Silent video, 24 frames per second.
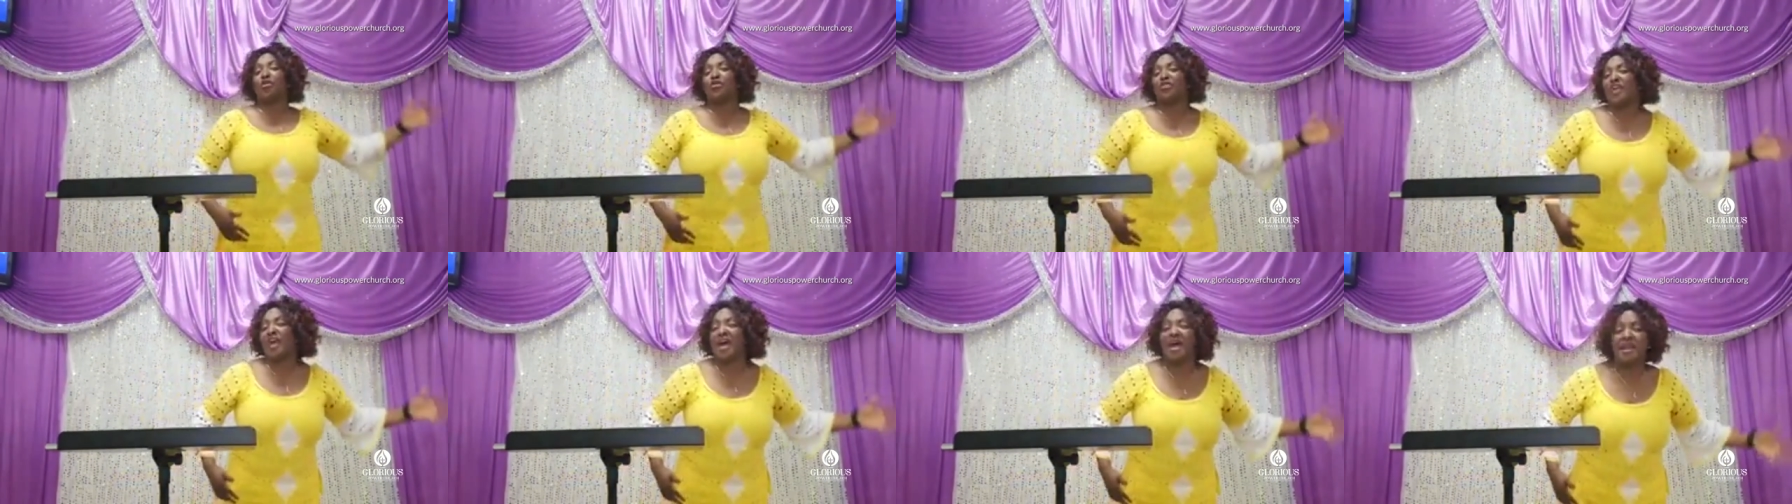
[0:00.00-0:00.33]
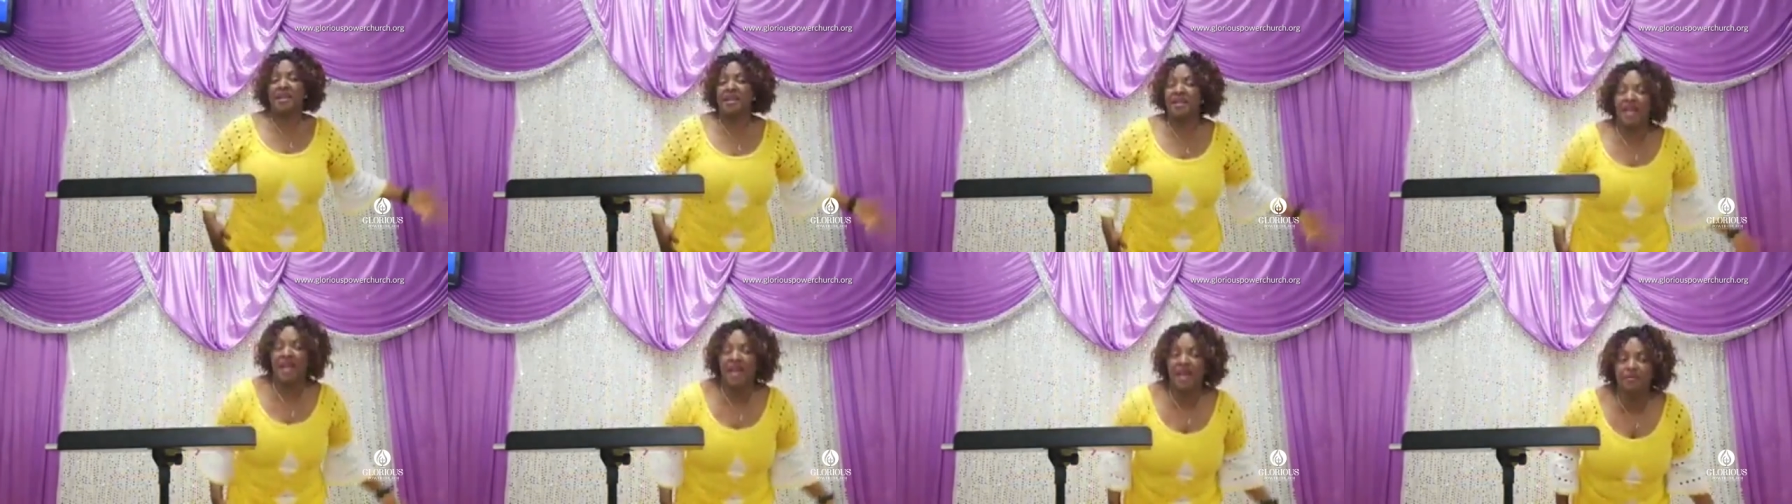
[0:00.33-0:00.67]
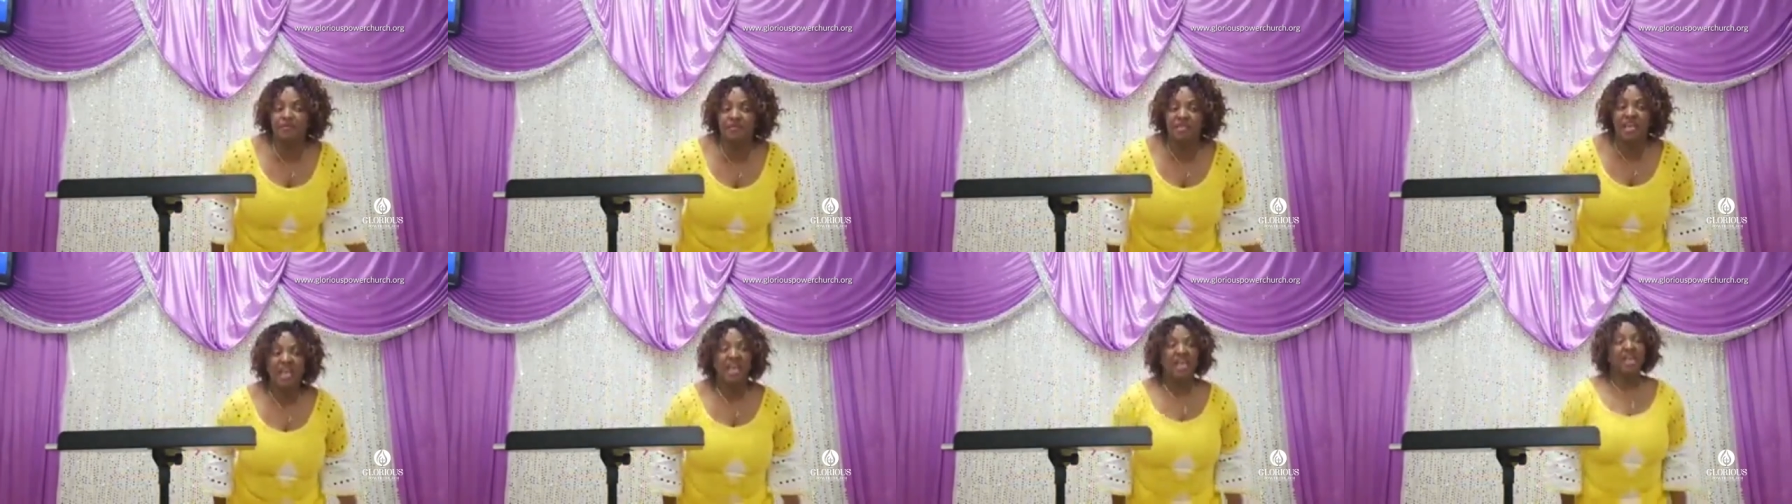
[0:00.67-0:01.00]
know their names,
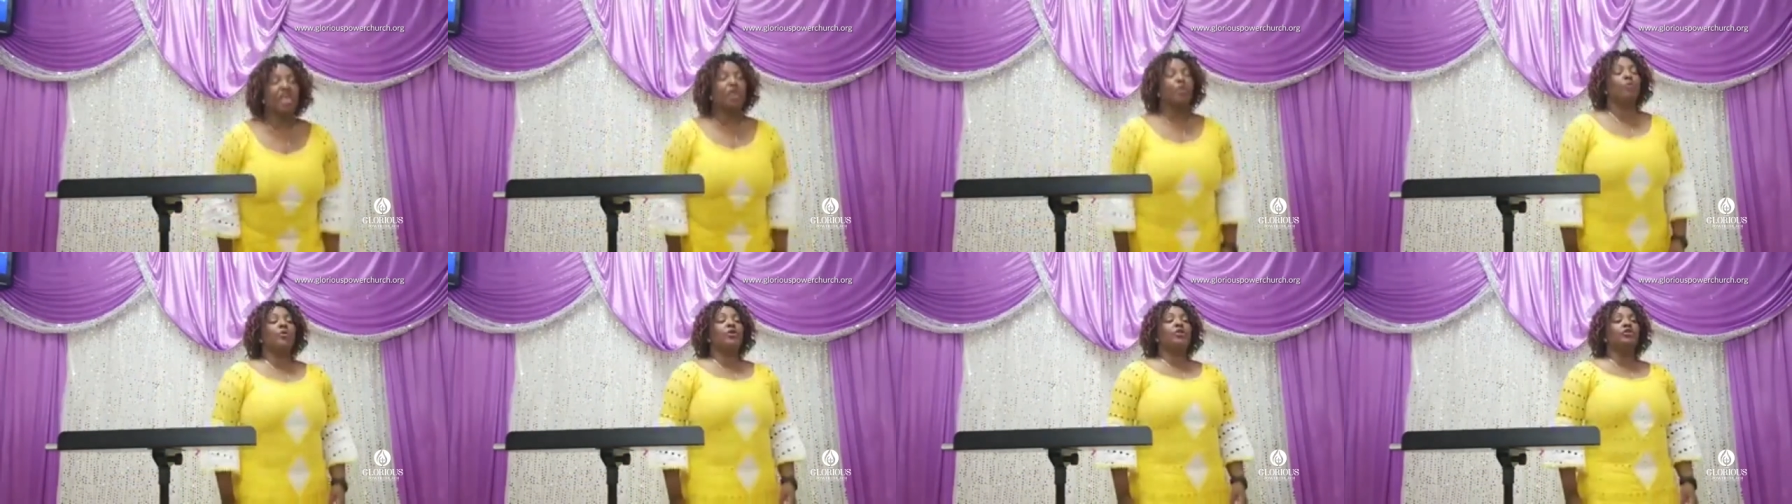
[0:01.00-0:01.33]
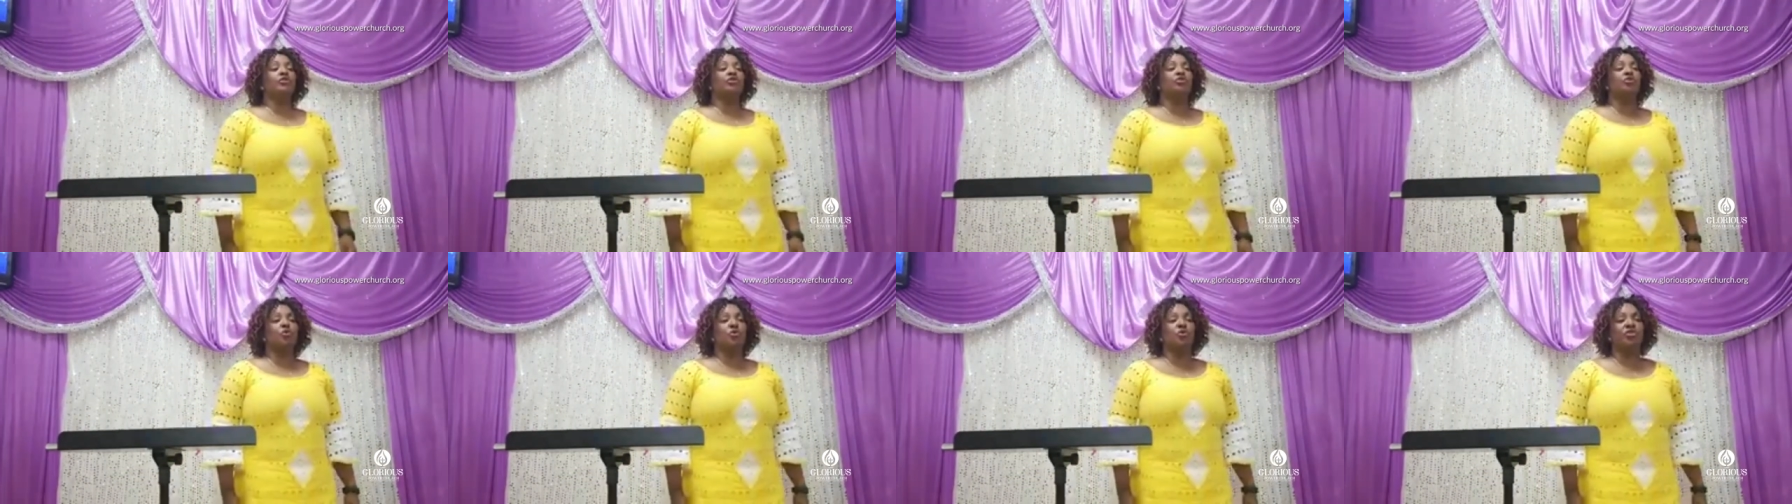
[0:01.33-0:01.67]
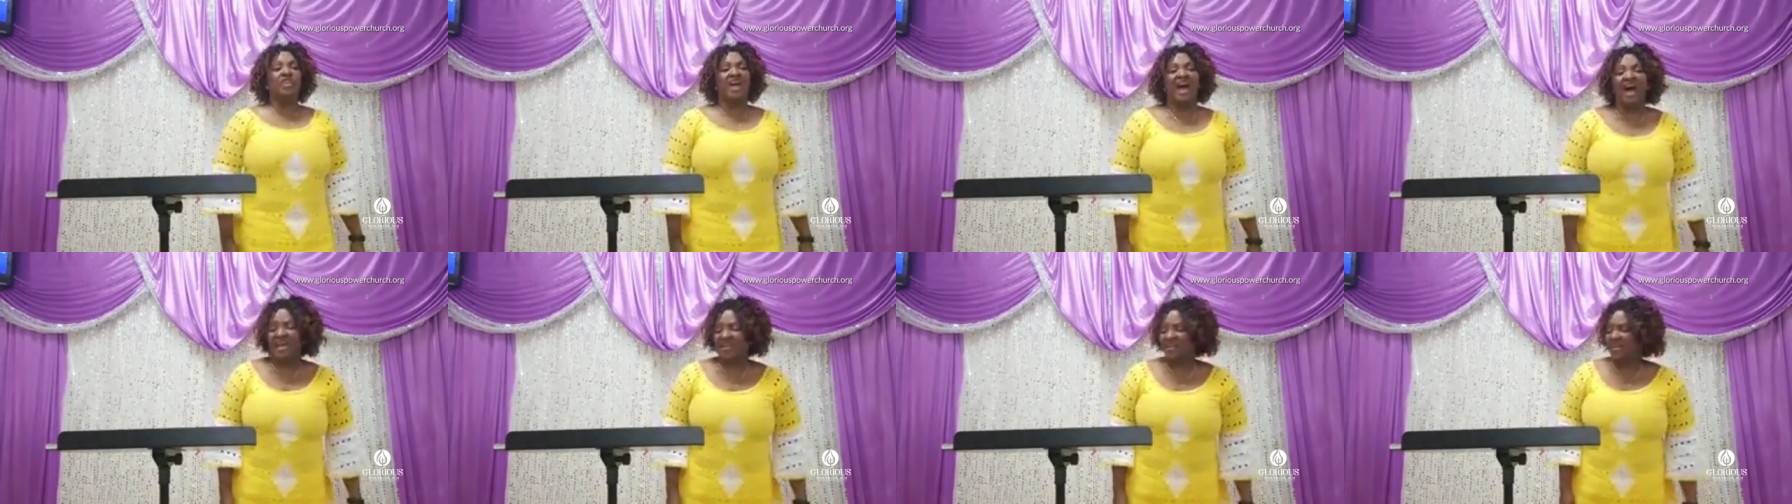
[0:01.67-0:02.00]
hey. he will do
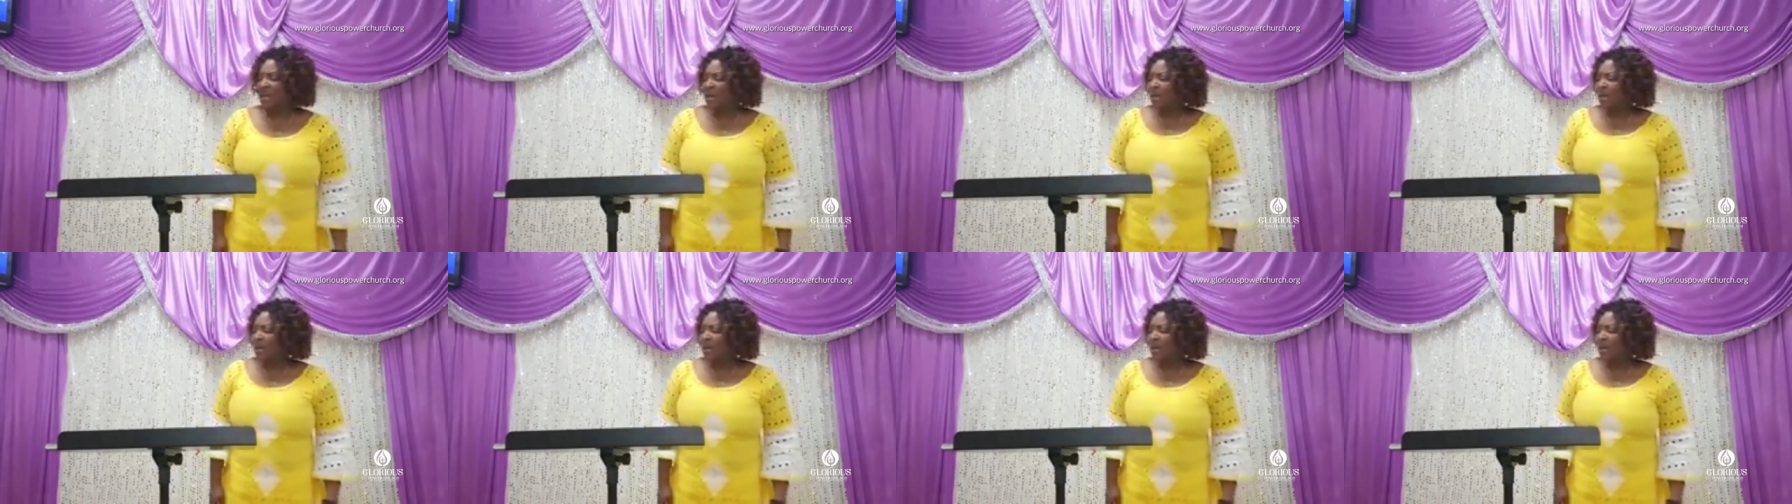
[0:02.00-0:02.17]
that.